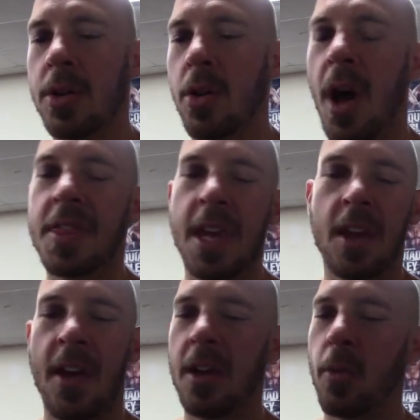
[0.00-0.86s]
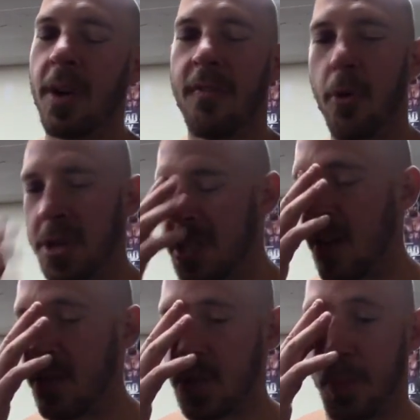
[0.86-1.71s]
You know, I think if anyone at
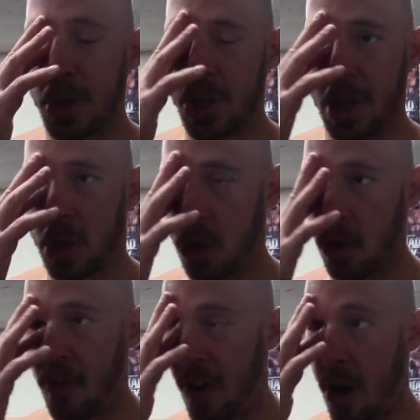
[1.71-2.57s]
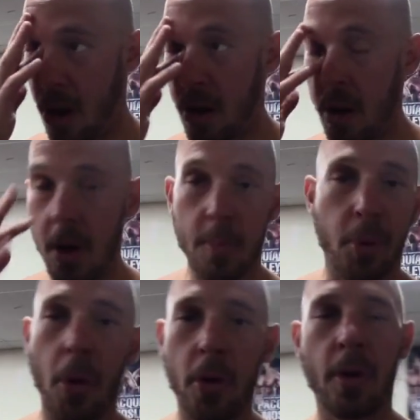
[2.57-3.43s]
forty-seven is pushing it too far,
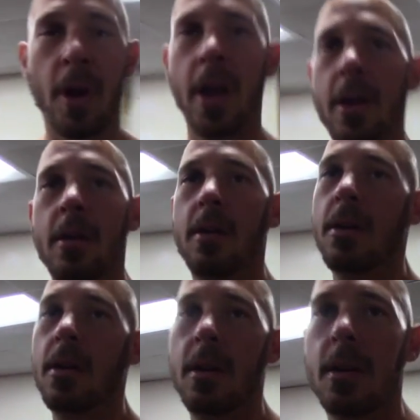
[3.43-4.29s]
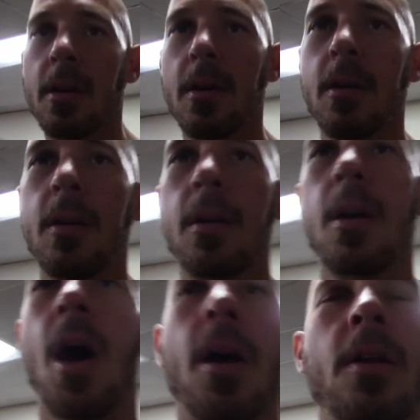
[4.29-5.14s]
Pro-Gray.
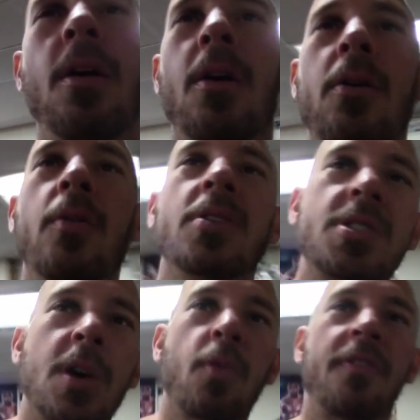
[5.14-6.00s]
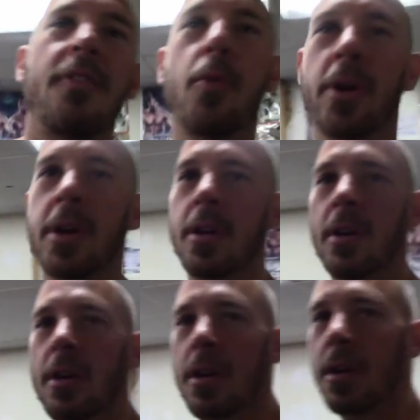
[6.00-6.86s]
I don't know. Who else is at one forty?
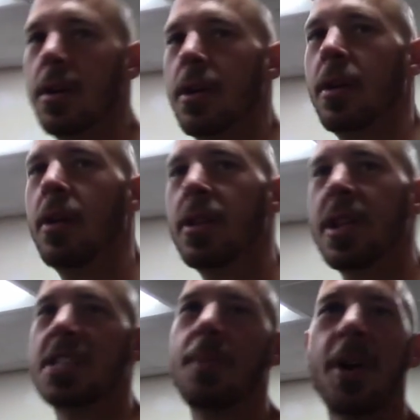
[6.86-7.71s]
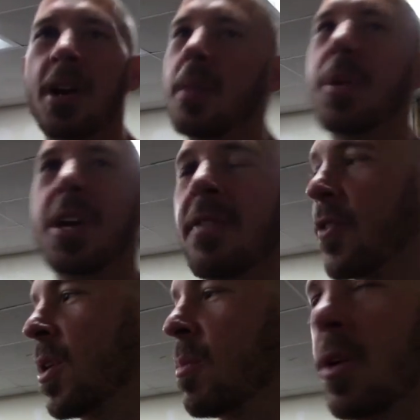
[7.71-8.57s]
That's about going to be it
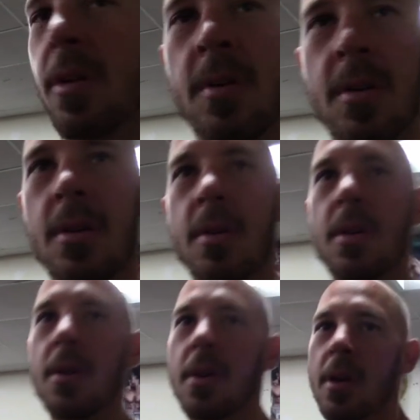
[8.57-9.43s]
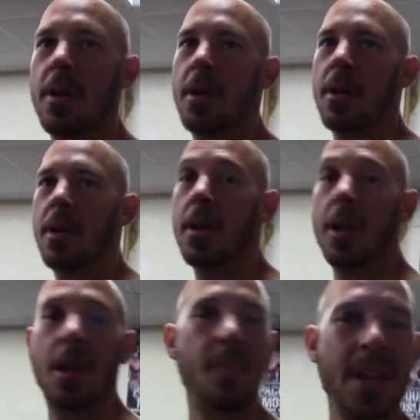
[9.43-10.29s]
for him, though. You have Lipinets.
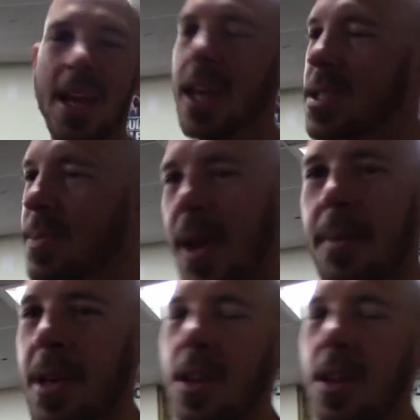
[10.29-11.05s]
Lipinets, maybe.